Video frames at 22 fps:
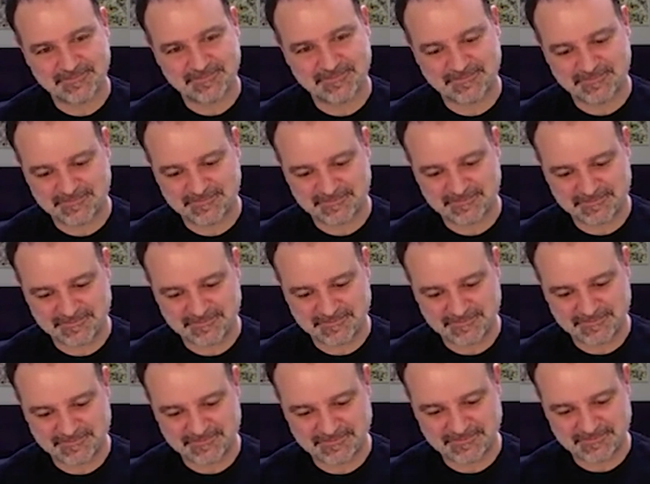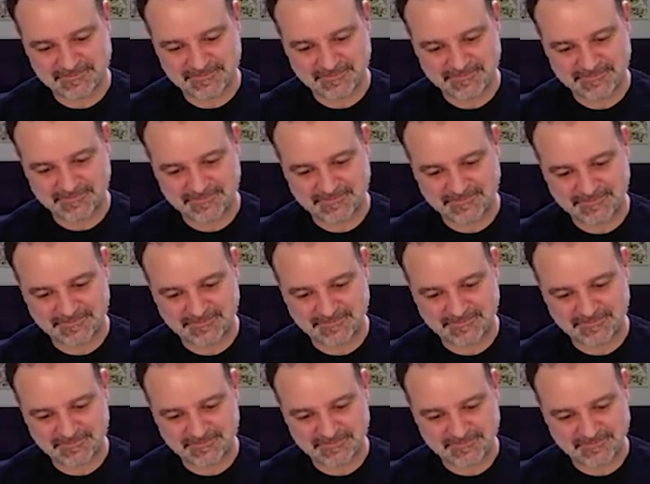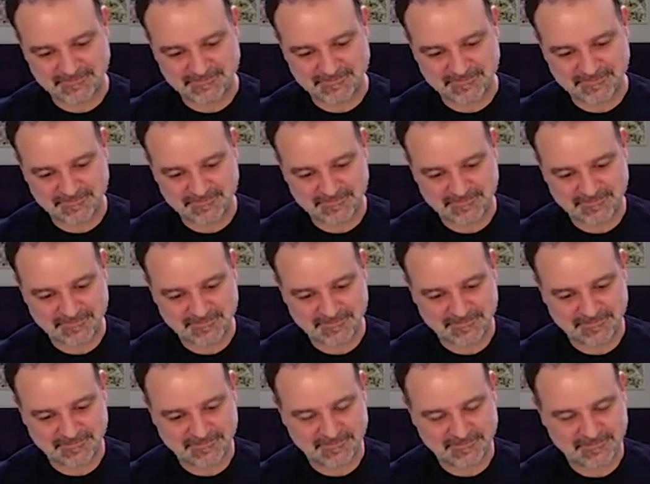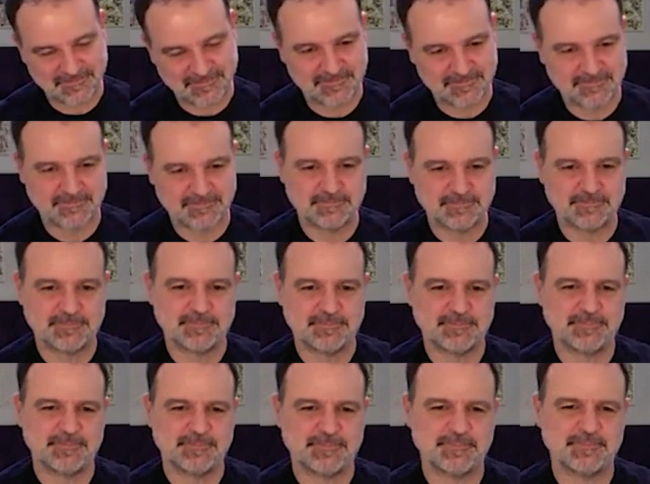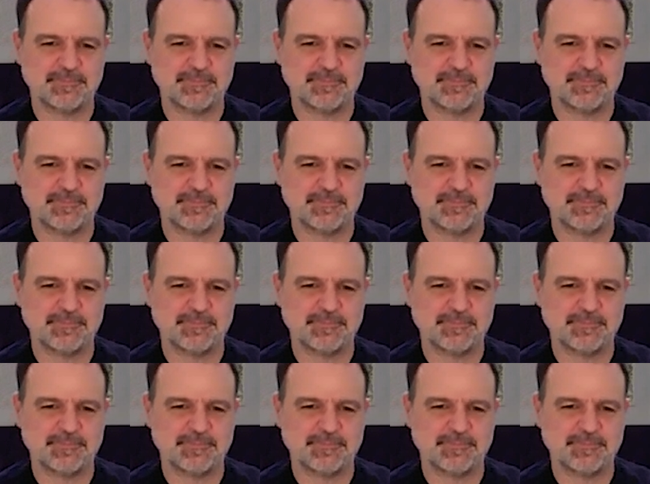This person isn't speaking.